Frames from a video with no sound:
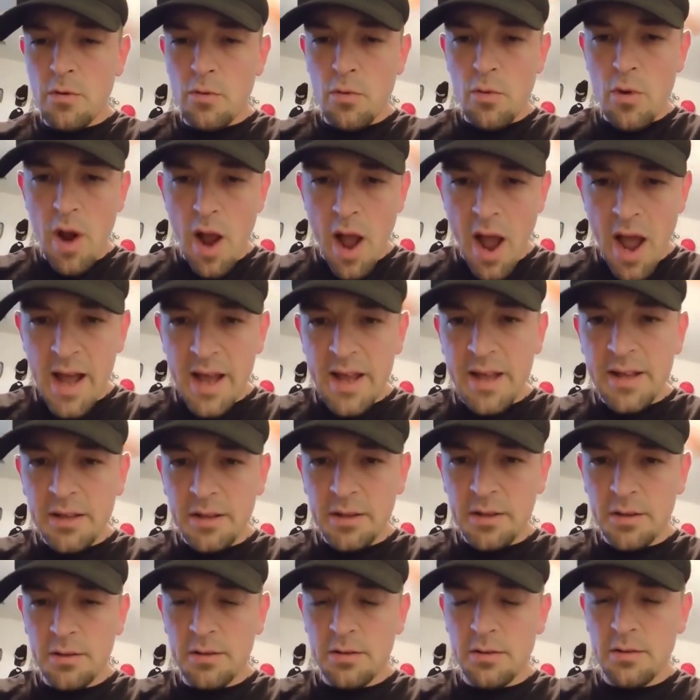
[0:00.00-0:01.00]
where
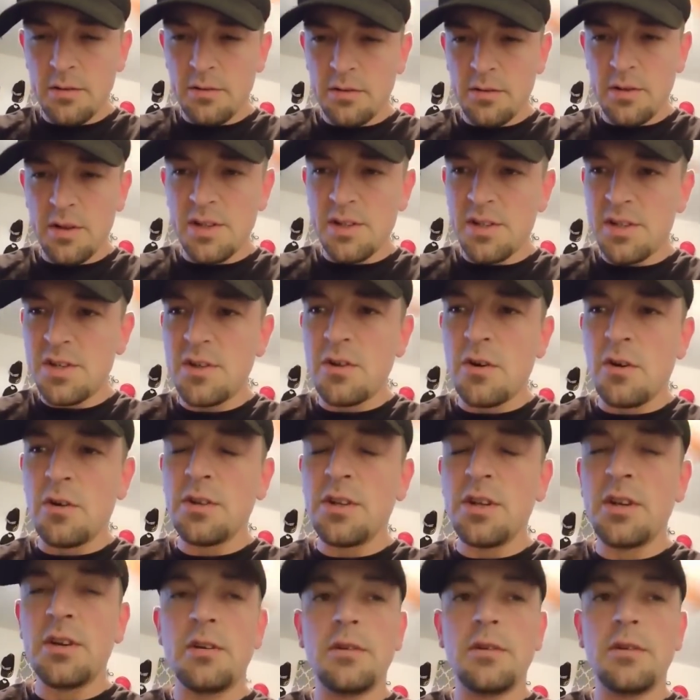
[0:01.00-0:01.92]
I installed